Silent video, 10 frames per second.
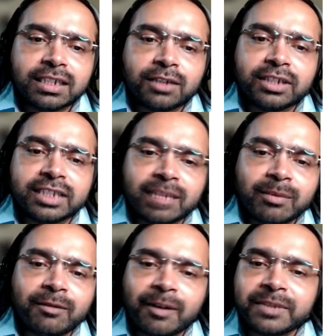Now
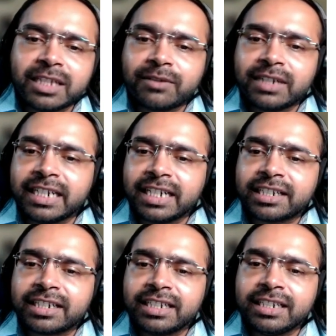disable web server
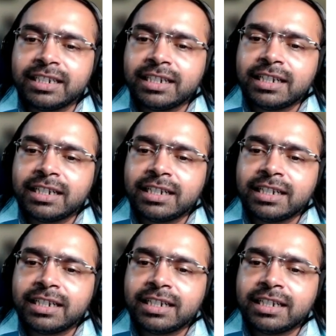directory